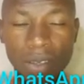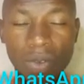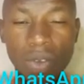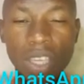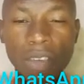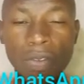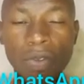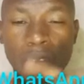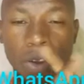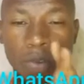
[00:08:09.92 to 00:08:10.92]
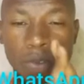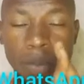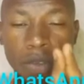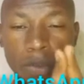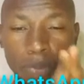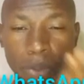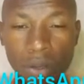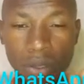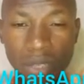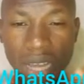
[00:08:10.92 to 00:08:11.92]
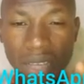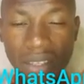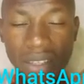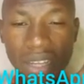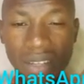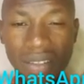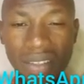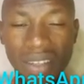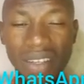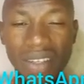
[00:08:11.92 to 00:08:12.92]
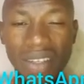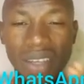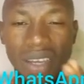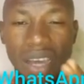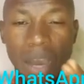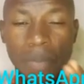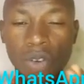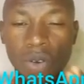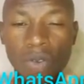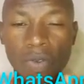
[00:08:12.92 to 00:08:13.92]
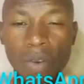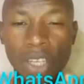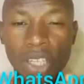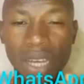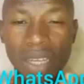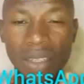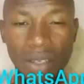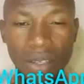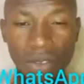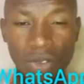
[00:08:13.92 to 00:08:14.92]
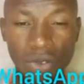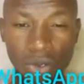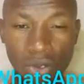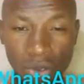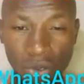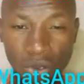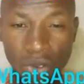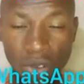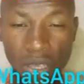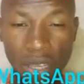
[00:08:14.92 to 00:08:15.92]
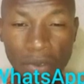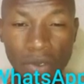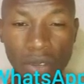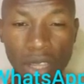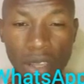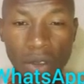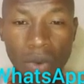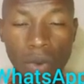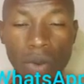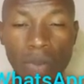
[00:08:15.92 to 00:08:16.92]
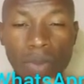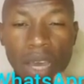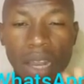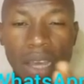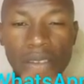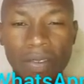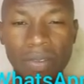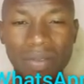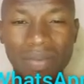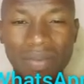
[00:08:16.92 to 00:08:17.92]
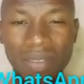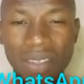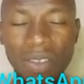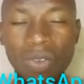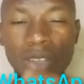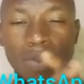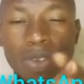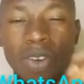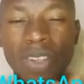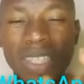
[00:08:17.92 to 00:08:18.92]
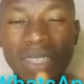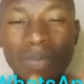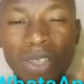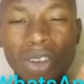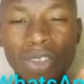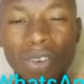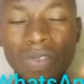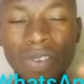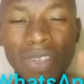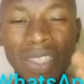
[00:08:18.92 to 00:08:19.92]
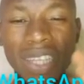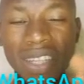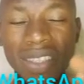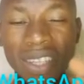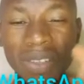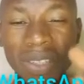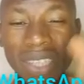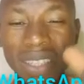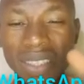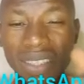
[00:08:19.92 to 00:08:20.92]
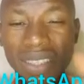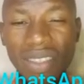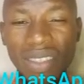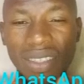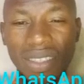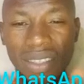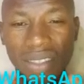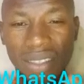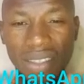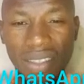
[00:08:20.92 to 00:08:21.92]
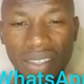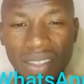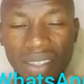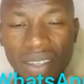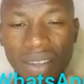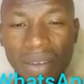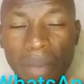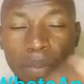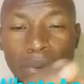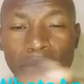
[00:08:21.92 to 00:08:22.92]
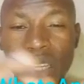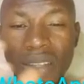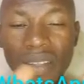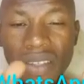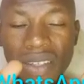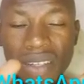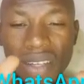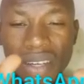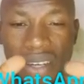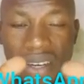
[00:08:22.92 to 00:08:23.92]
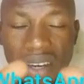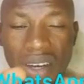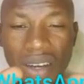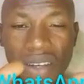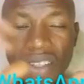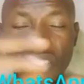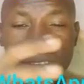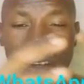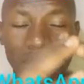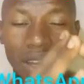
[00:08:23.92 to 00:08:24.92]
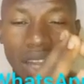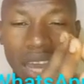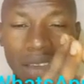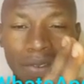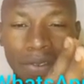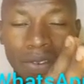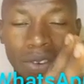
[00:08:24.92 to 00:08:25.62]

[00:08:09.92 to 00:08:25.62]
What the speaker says: So if one of them spilled that seed and said, I'm not going to form a child, you yourself today wouldn't be alive. So it's because of they retained the seed by building a life,